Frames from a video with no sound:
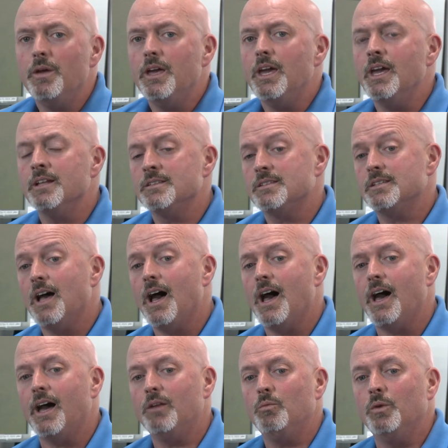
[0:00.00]

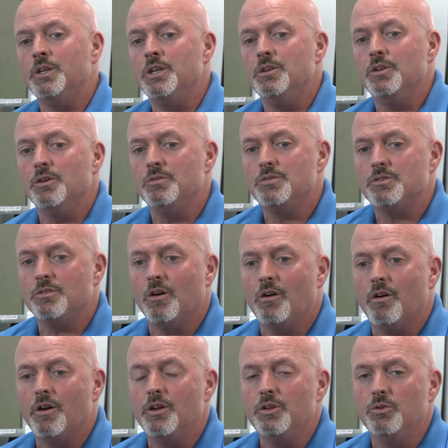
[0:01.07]
Inside, when you do
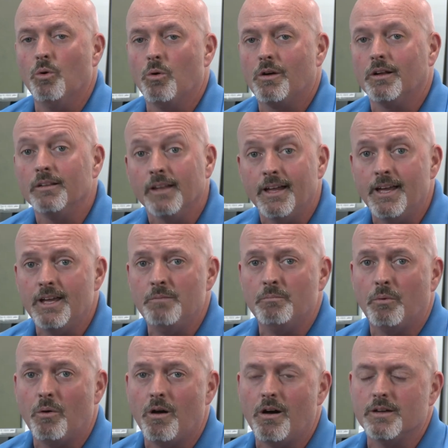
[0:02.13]
start your claim
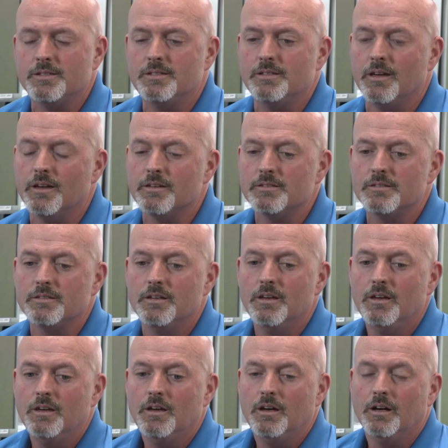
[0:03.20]
process
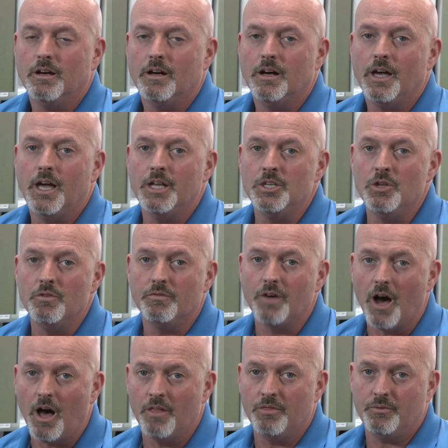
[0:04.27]
and you've
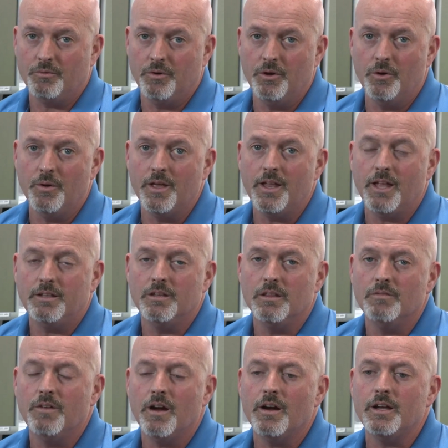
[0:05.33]
gotten through it to
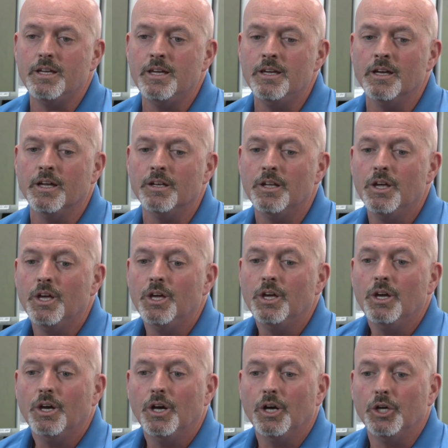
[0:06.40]
the very end,
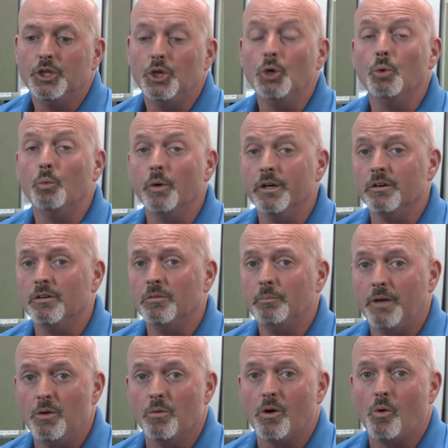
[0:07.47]
you will
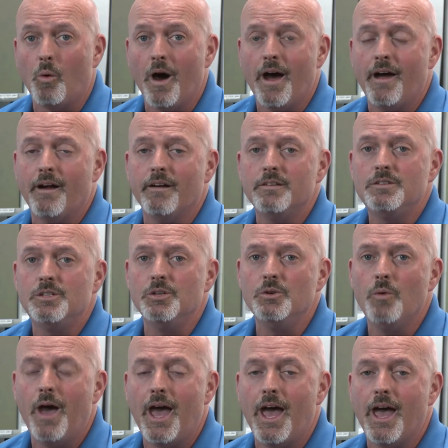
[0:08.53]
be required
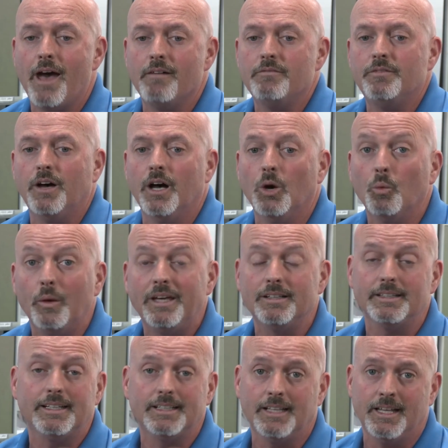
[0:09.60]
to have
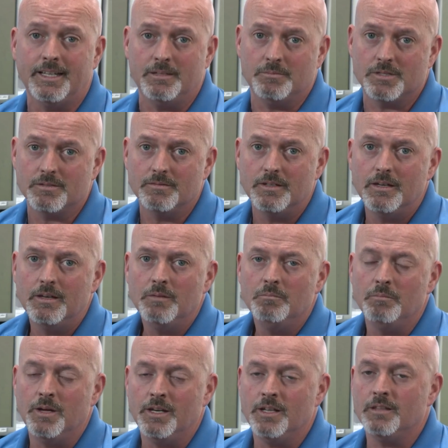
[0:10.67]
weekly claims,
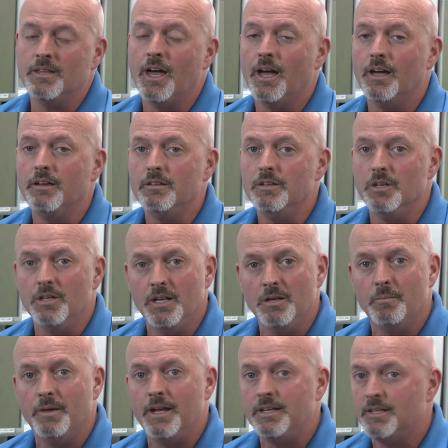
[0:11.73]
meaning that you need
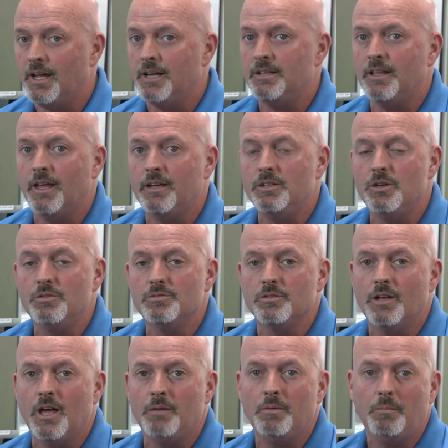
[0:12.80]
to maintain that
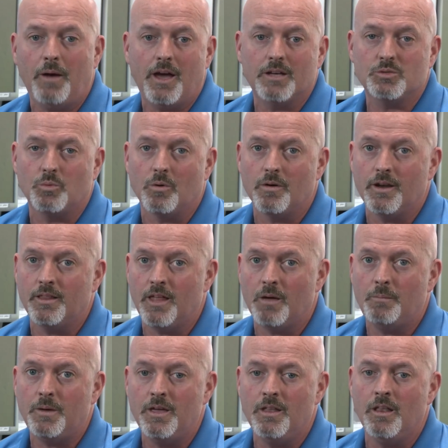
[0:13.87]
username and password and
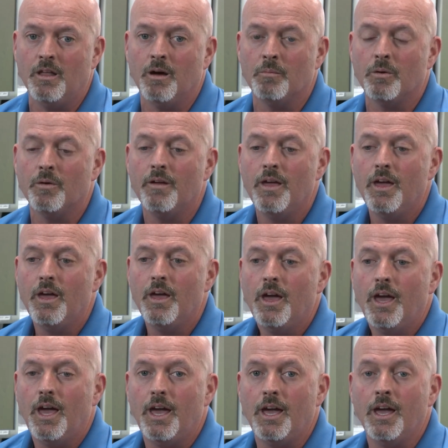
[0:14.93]
that PIN number,
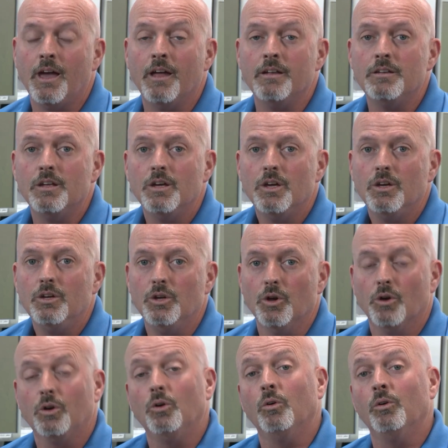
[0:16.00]
and
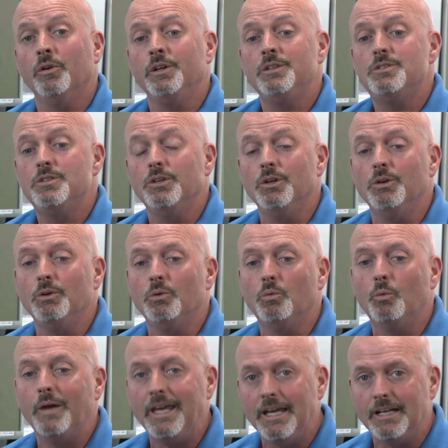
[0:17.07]
you're going to
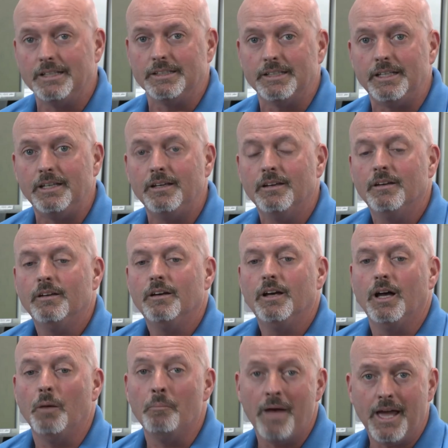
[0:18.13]
weekly
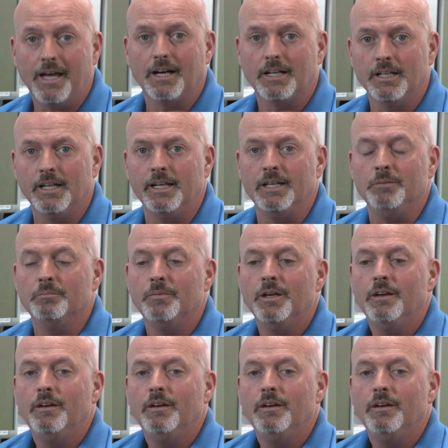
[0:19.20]
make a claim.